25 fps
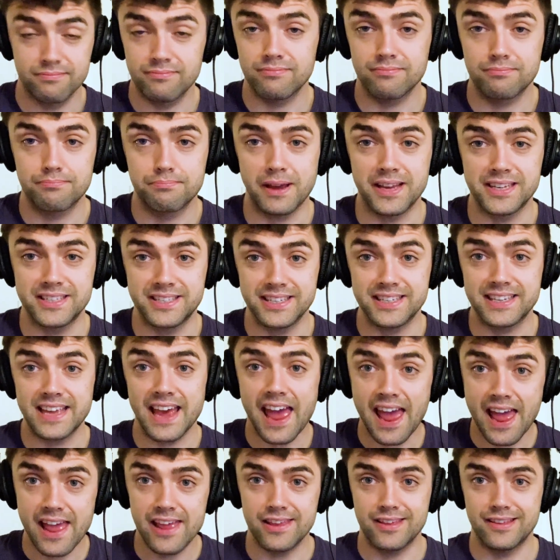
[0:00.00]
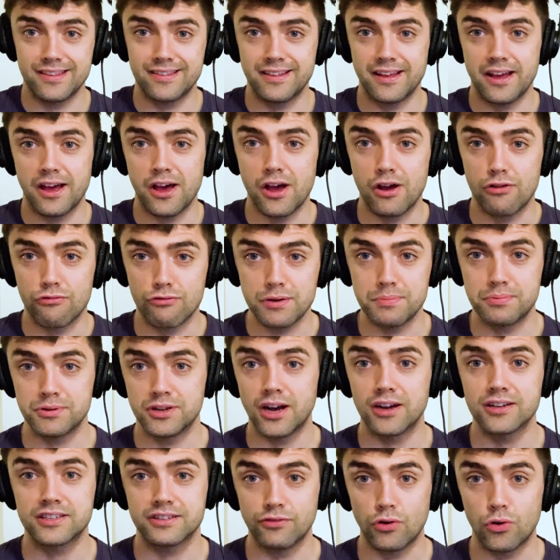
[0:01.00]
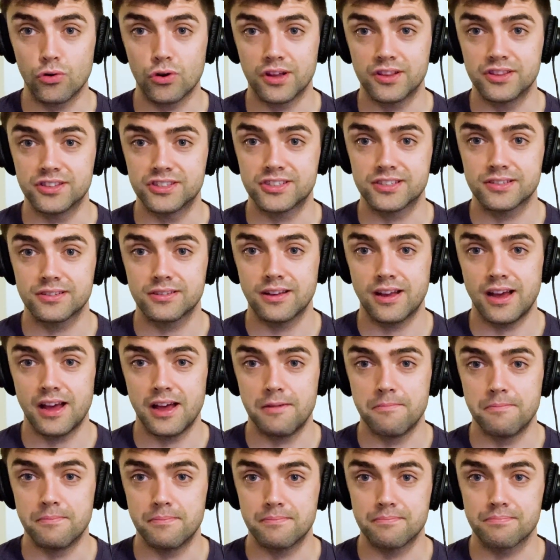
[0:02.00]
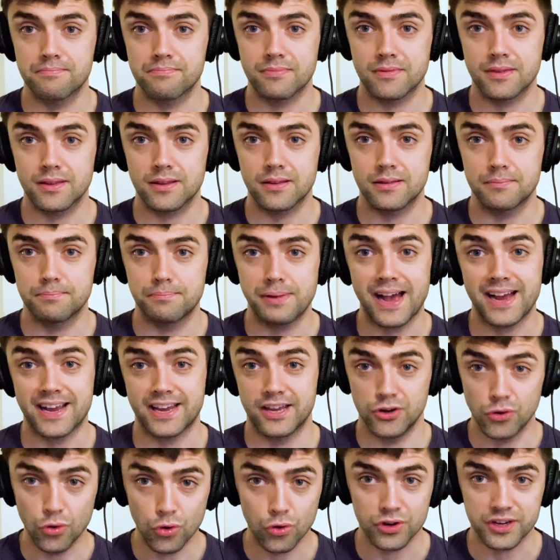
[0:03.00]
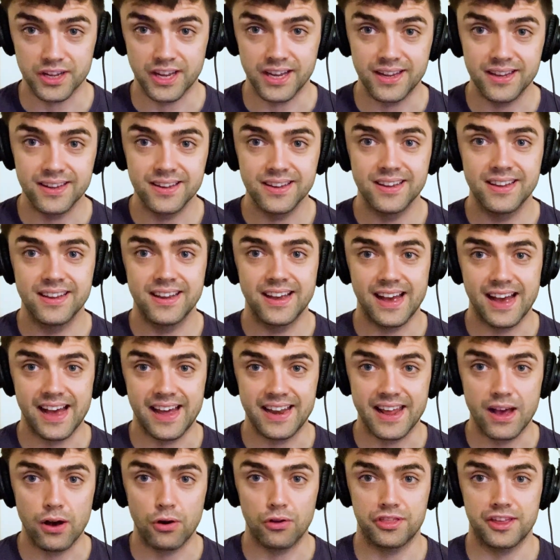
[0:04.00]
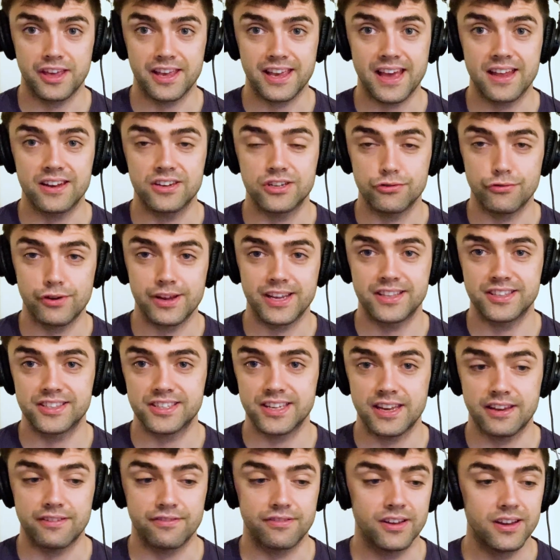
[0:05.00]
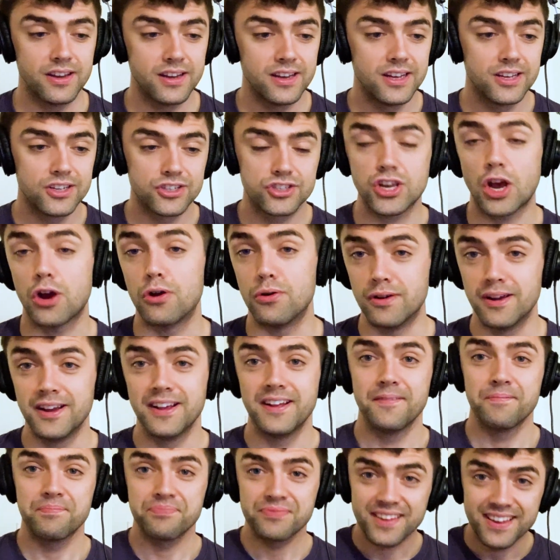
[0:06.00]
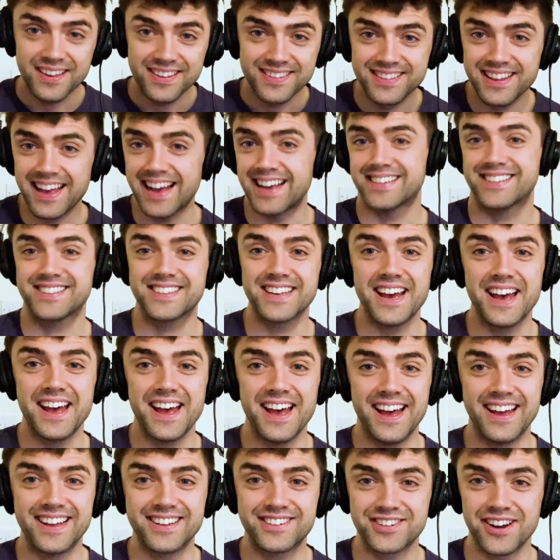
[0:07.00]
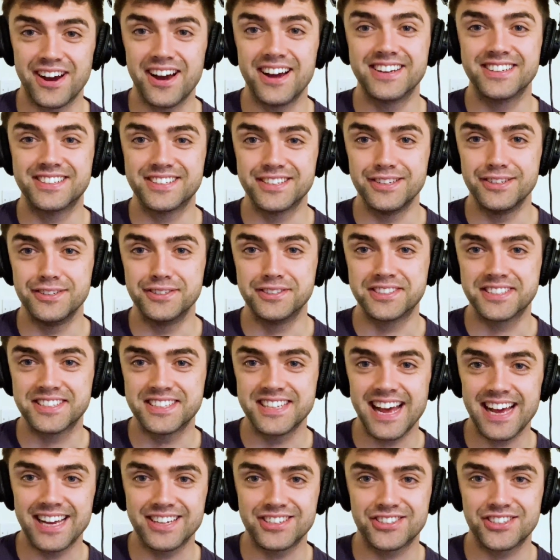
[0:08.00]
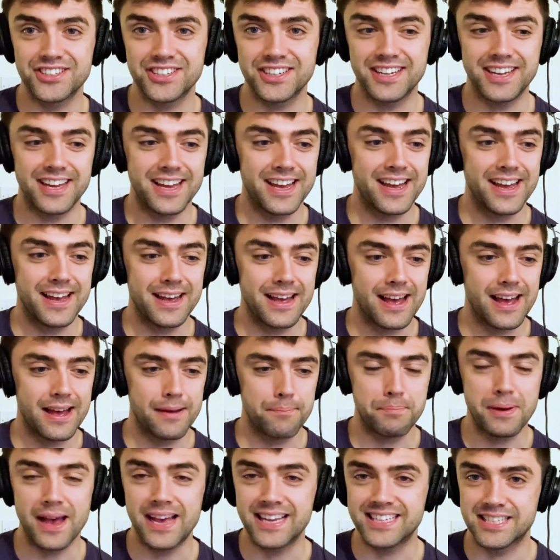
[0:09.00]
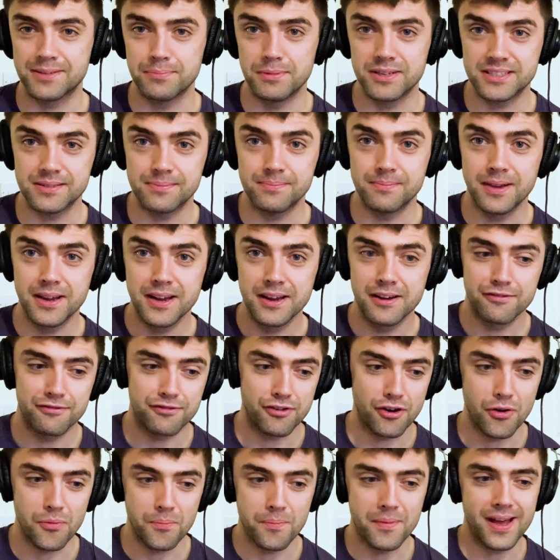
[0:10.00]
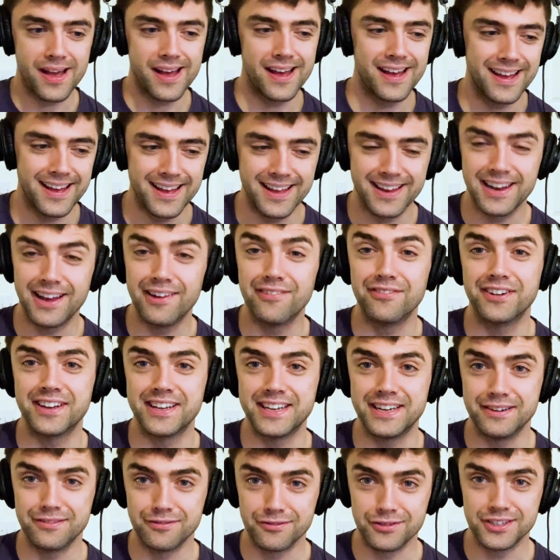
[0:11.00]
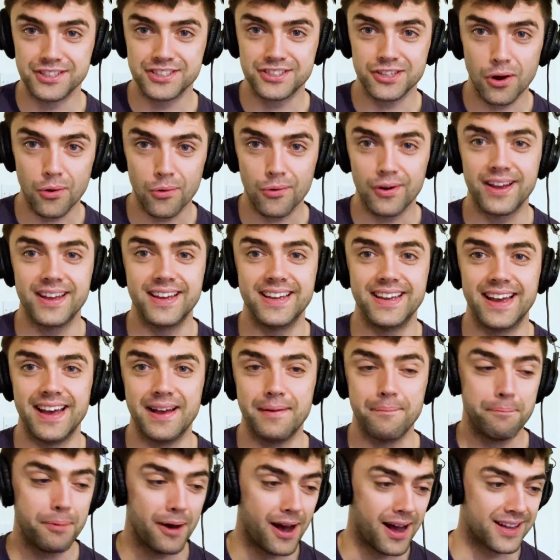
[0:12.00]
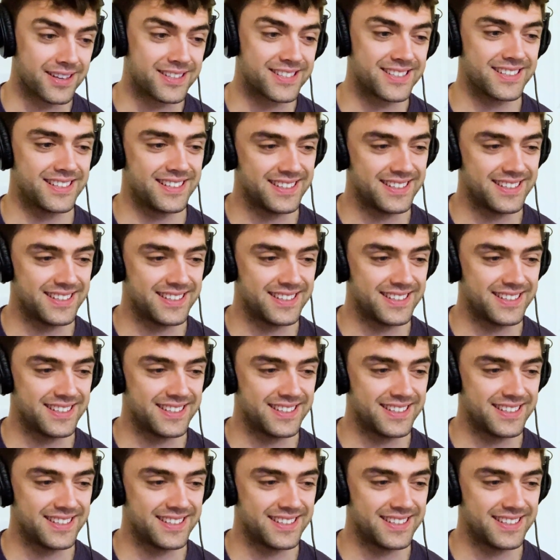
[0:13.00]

basically get her reproductive organs back in order and healthy again to reconceive. So that's trying to snatch pessimism from a lovely result, but